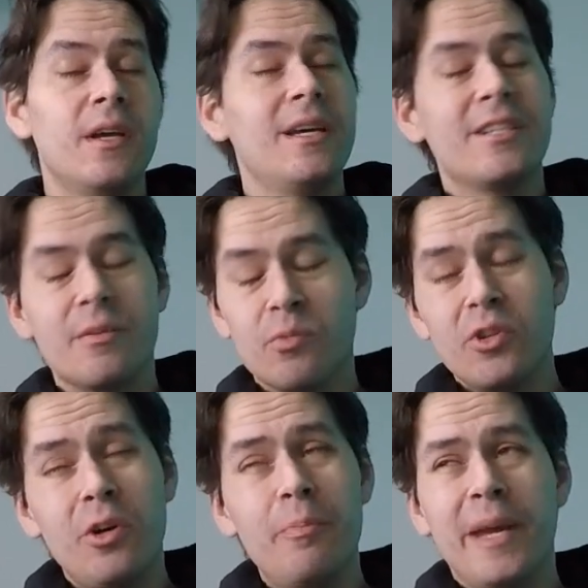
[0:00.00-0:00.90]
Some
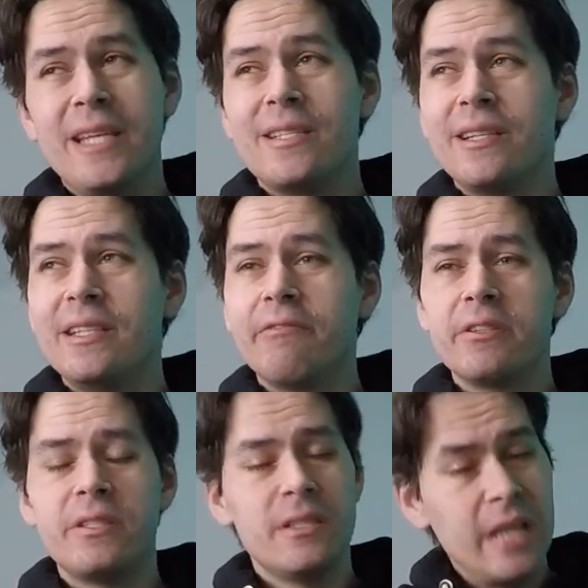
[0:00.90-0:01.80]
real basic
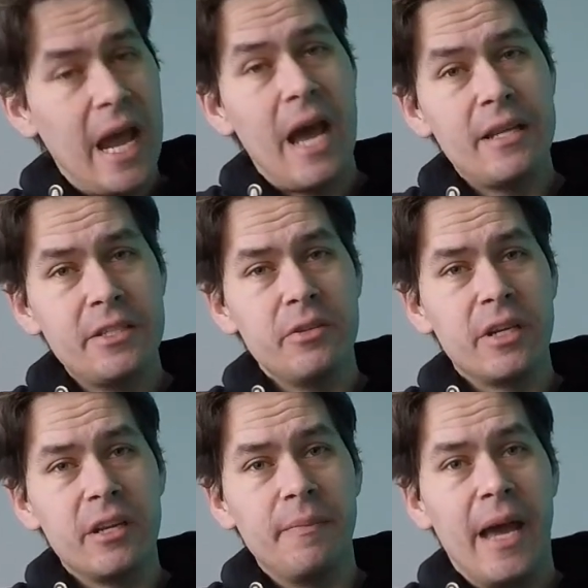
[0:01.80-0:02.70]
differences, as you can
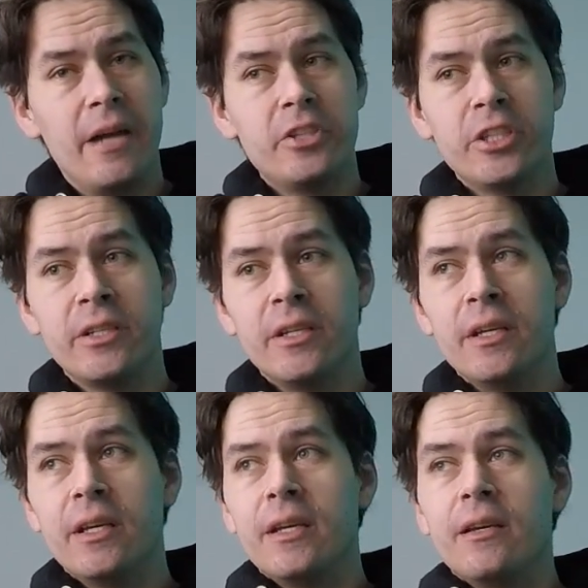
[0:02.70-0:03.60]
imagine.
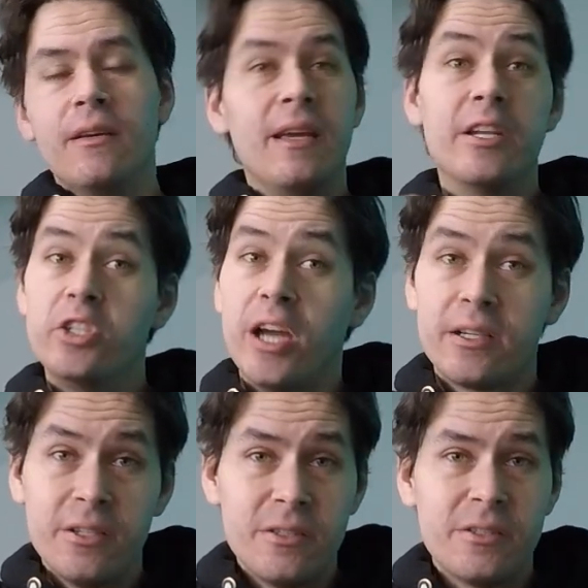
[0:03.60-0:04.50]

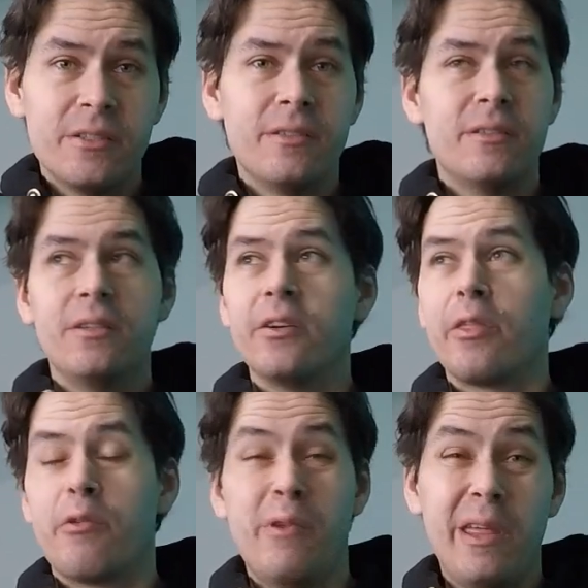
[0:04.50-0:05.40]
Injectors, your
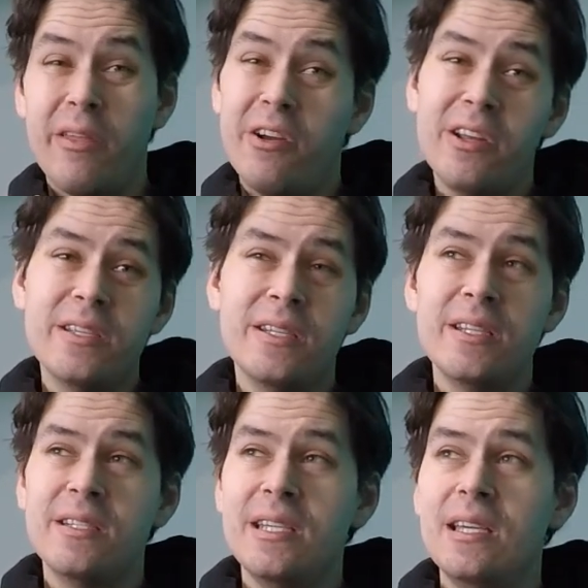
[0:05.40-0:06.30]

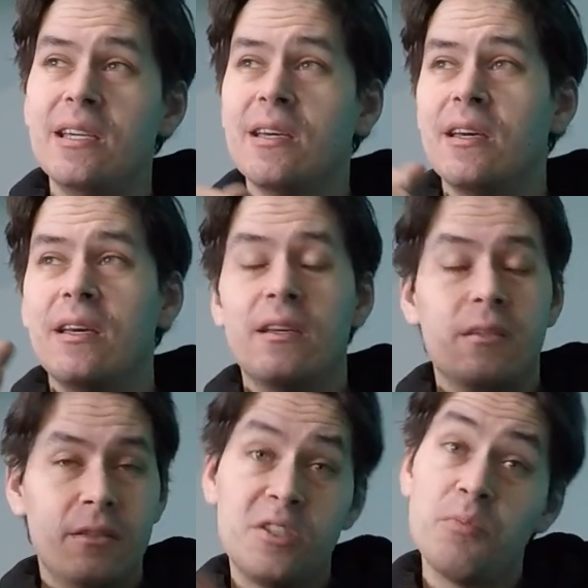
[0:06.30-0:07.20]
330cc,
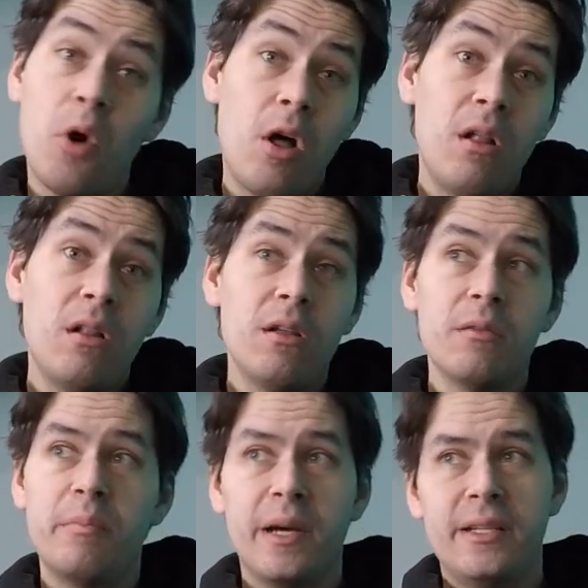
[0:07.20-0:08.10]
small,
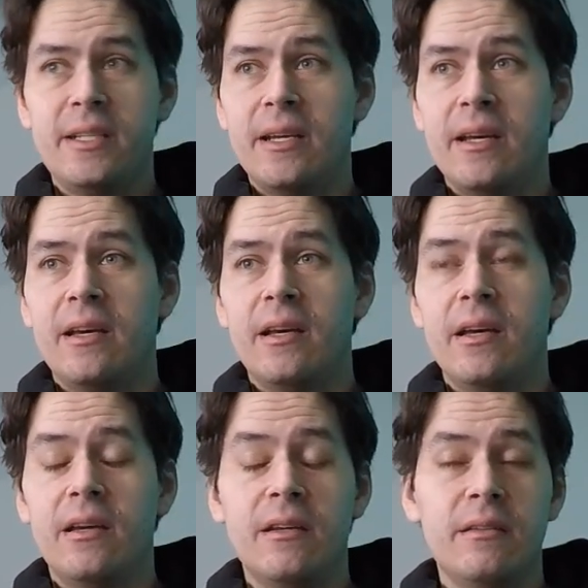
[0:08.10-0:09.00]
but
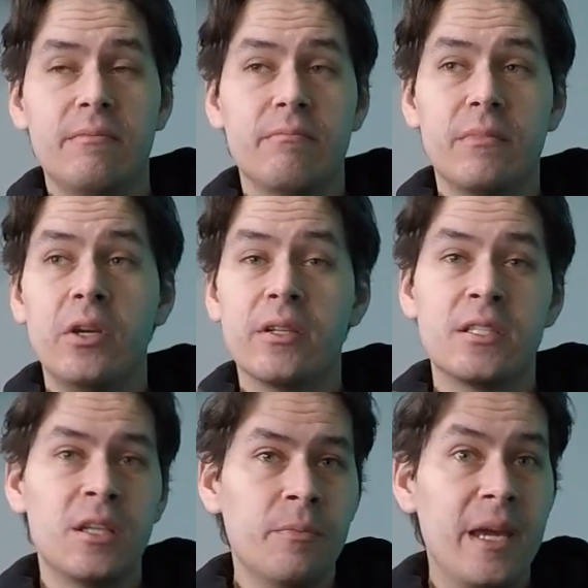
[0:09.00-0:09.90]
you can
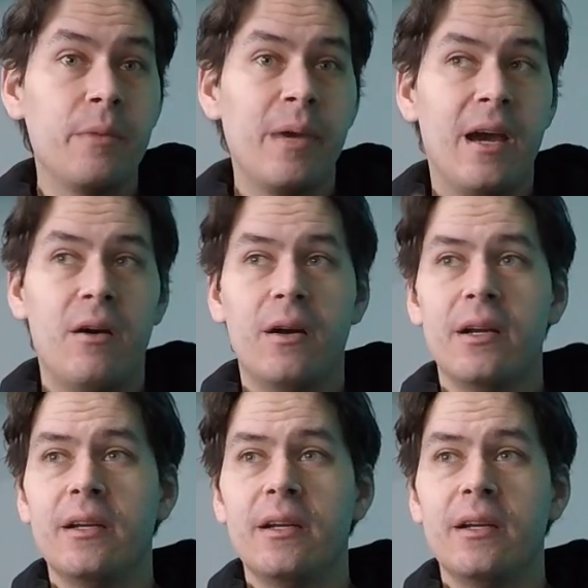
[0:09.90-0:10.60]
still make power,